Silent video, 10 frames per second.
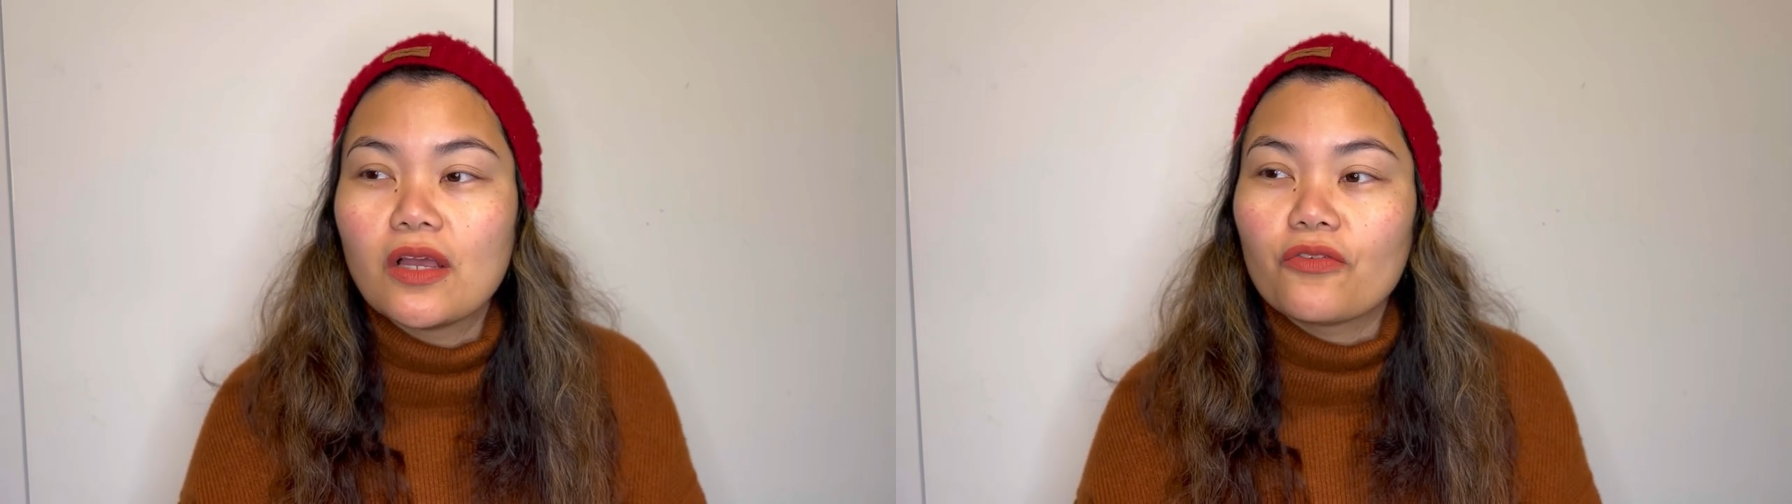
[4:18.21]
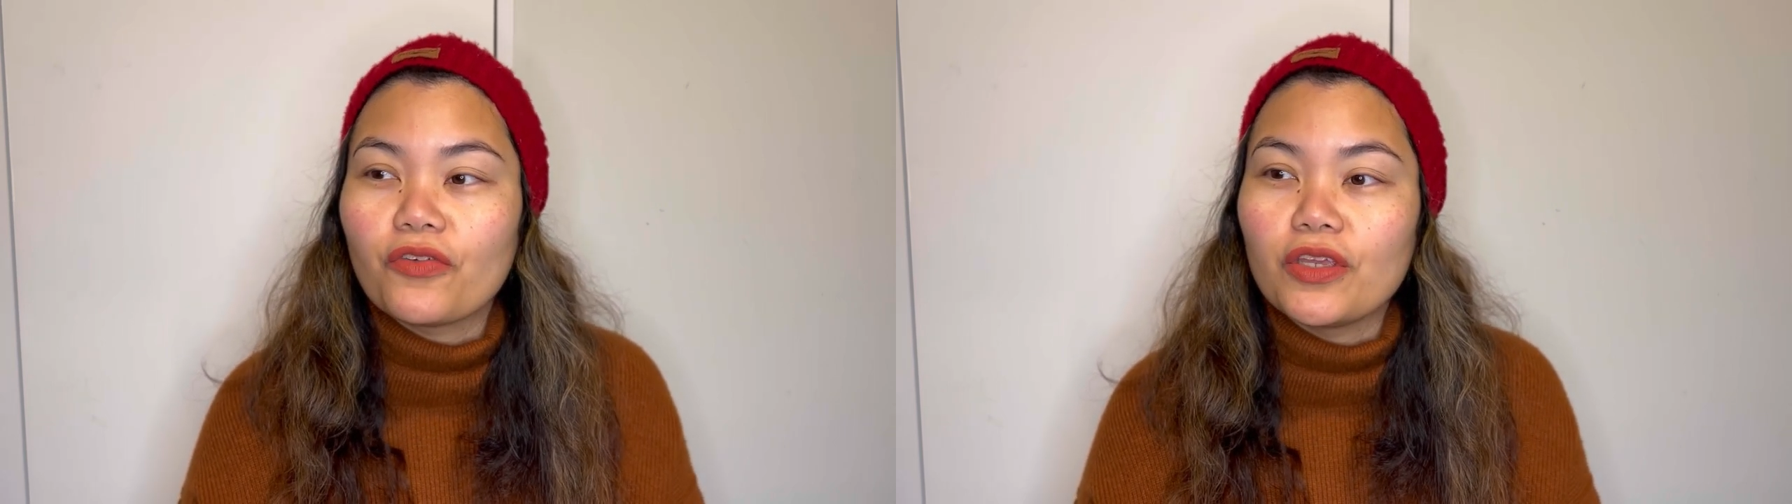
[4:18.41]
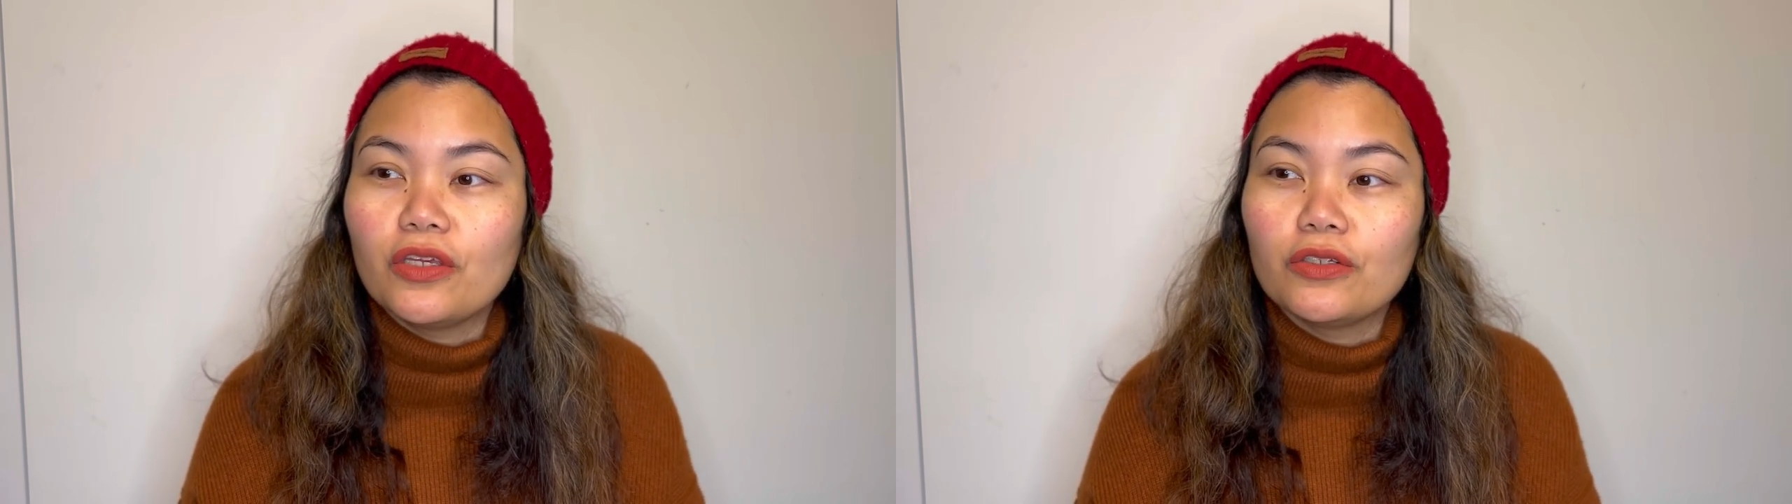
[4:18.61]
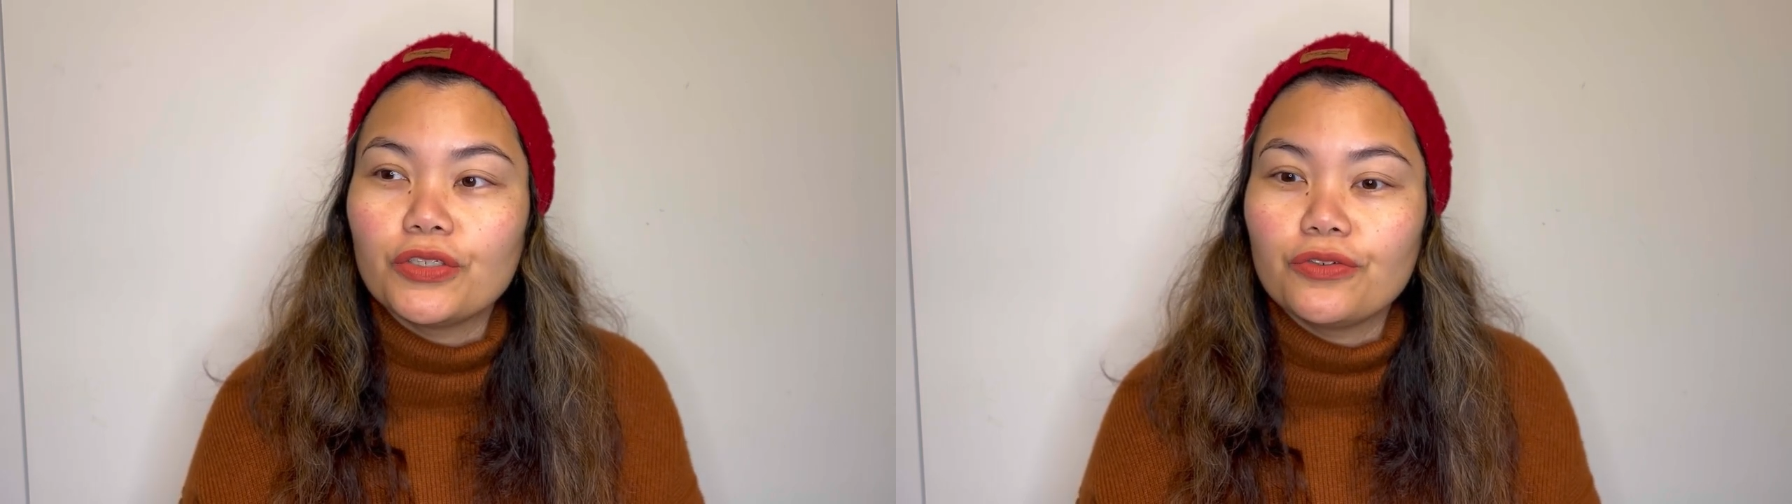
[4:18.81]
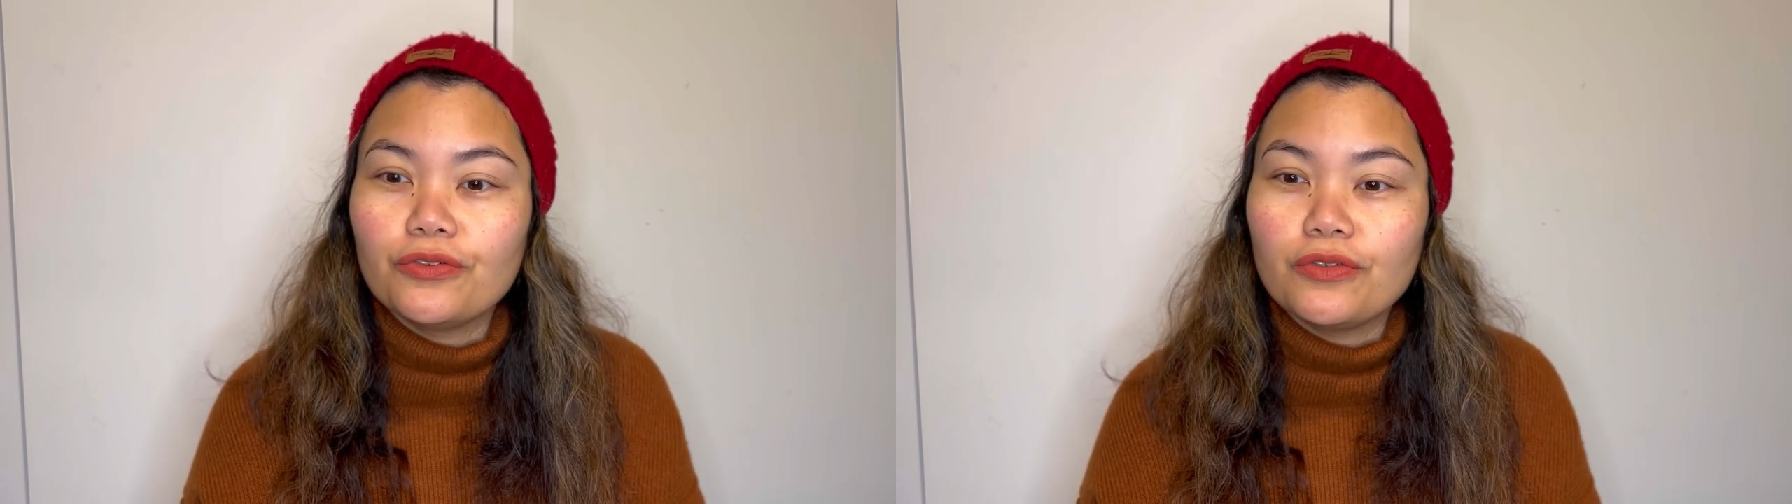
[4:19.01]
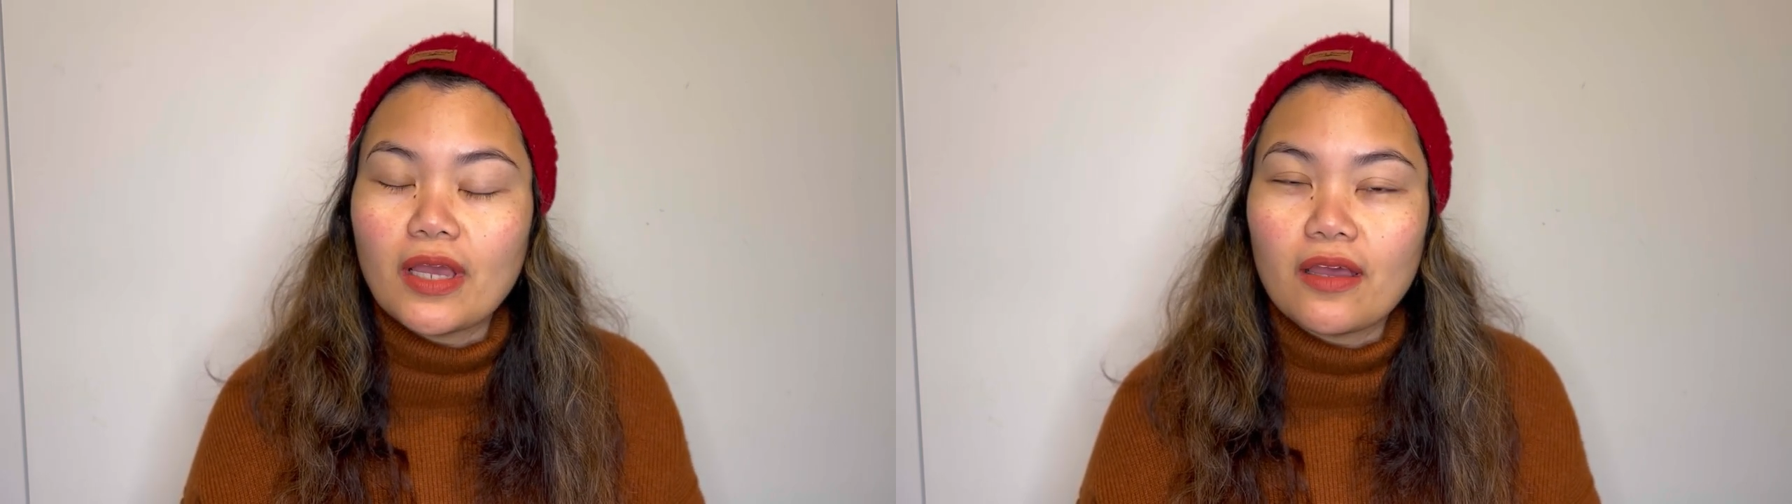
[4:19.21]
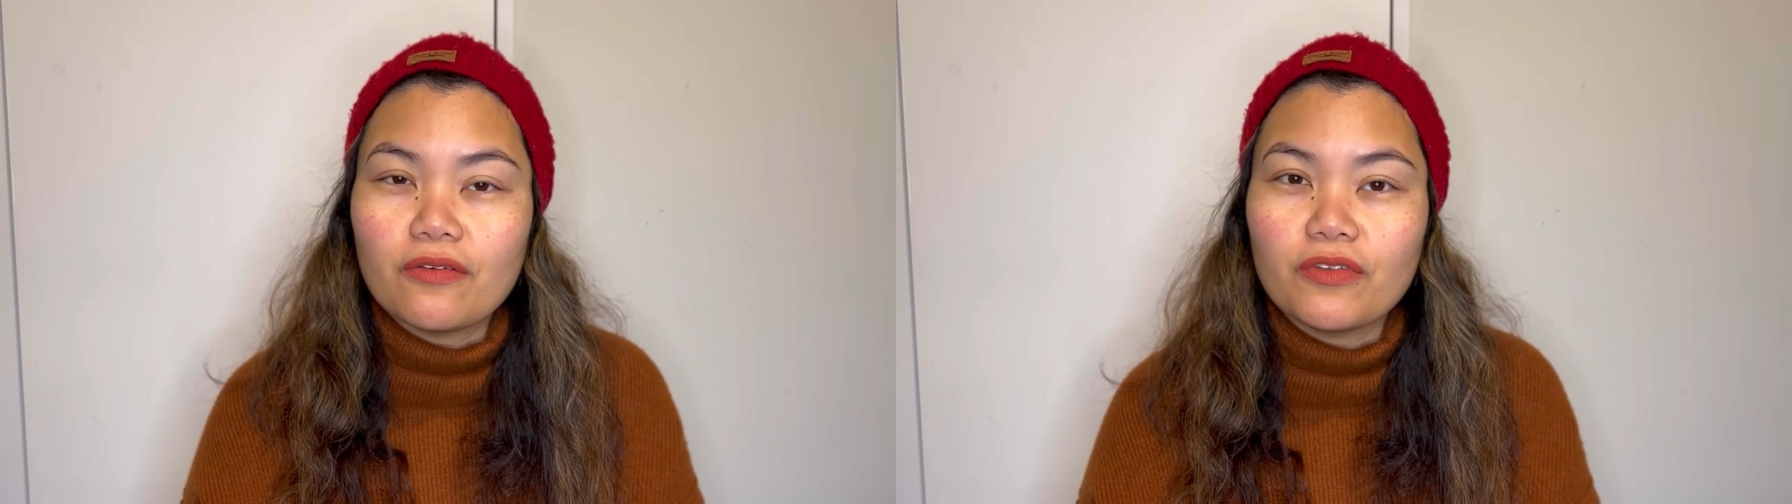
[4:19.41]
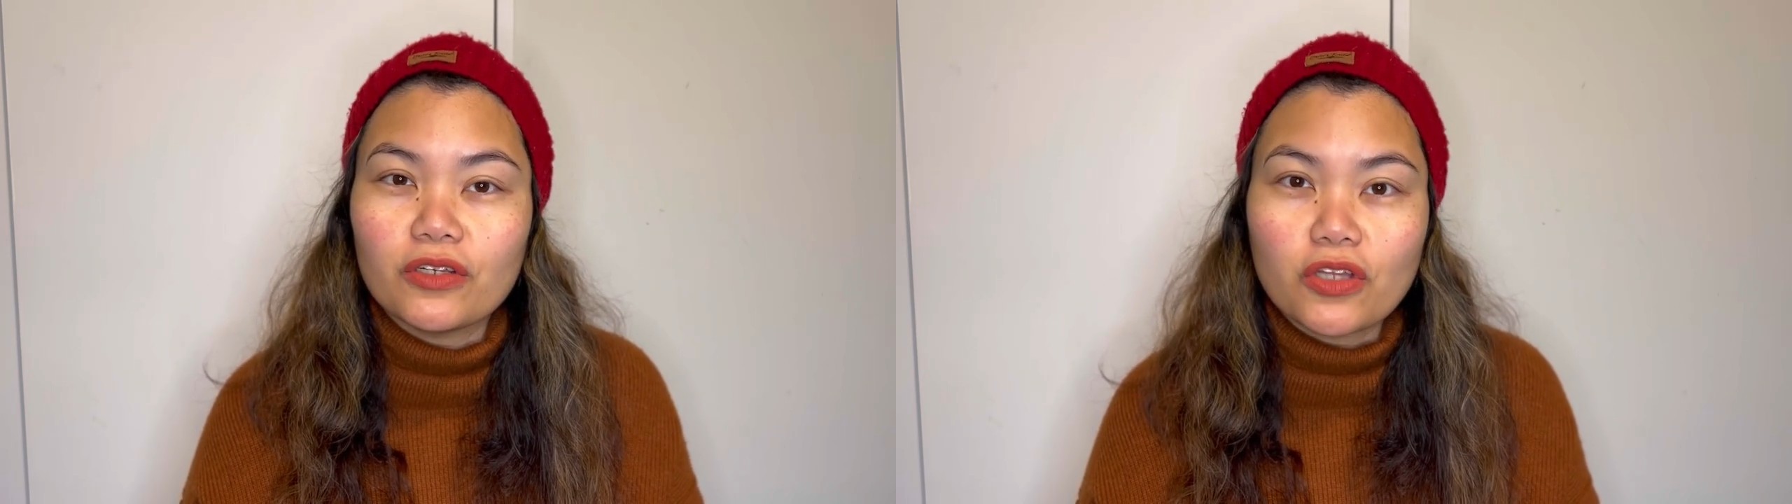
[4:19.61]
for you to have your